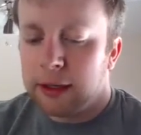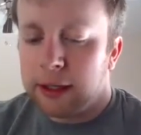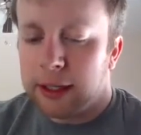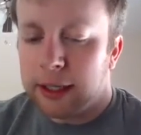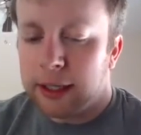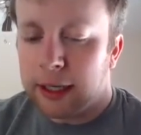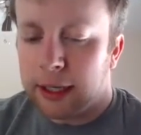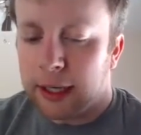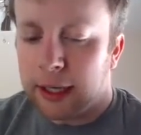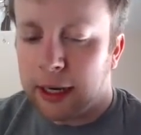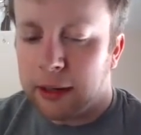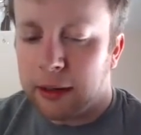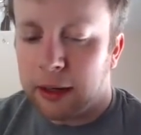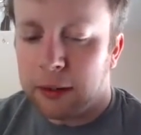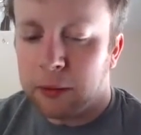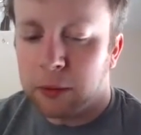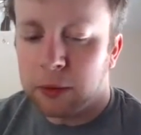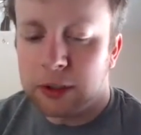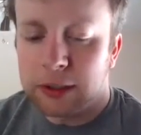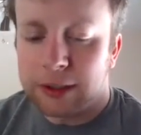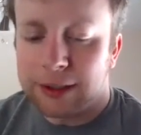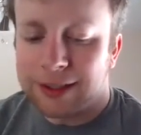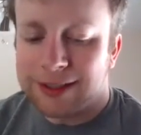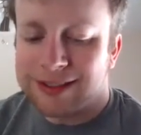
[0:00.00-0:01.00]
and I
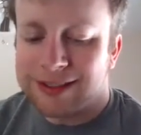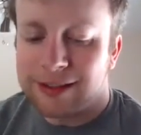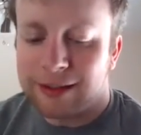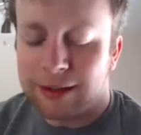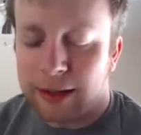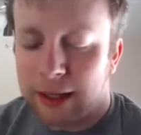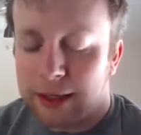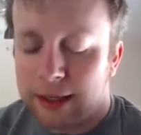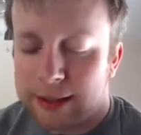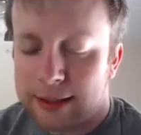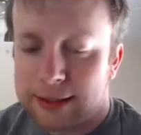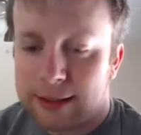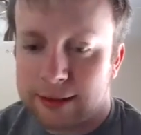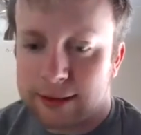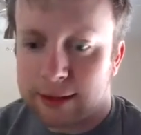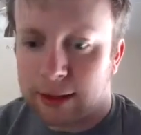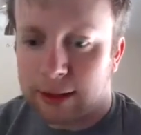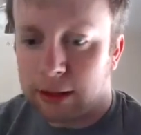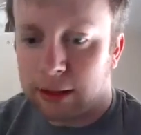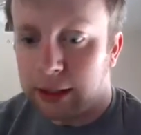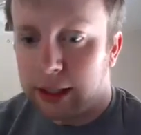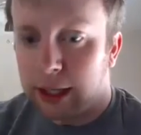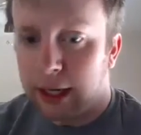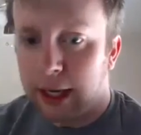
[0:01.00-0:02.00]
wouldn't consider that
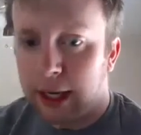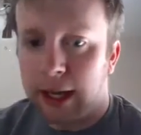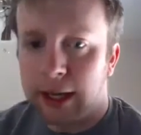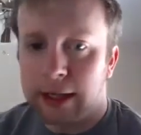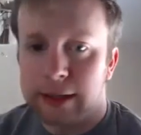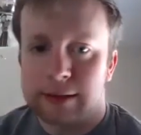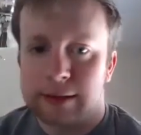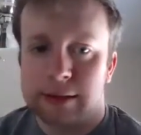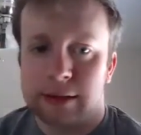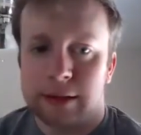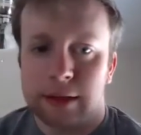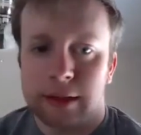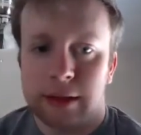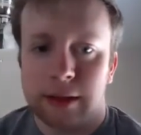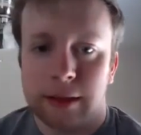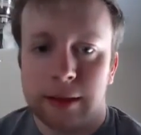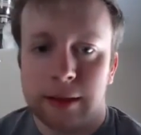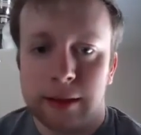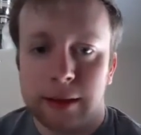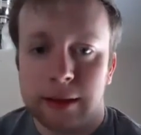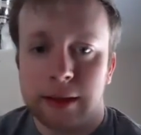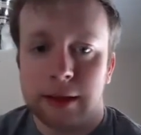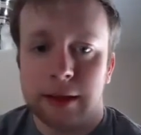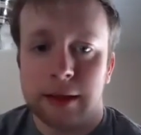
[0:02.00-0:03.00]
necessarily as
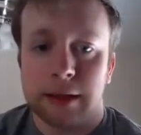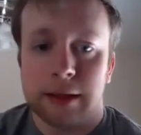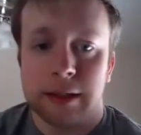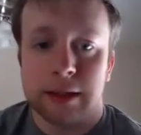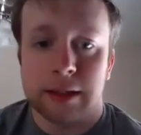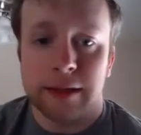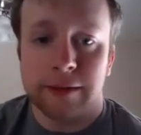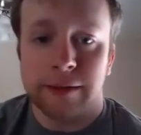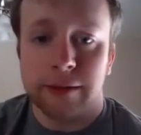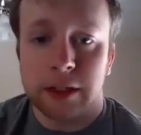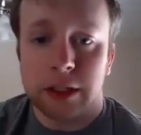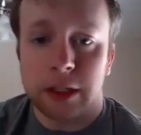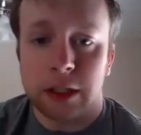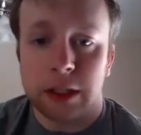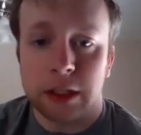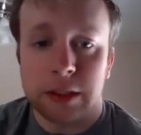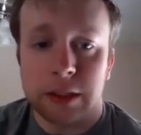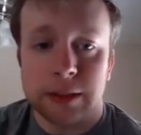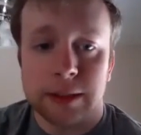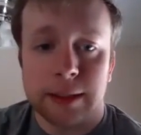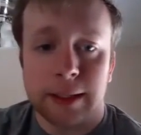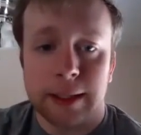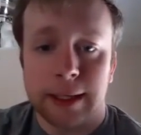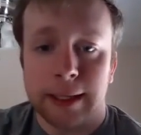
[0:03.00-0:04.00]

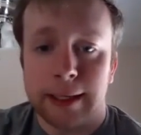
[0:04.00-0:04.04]
difficult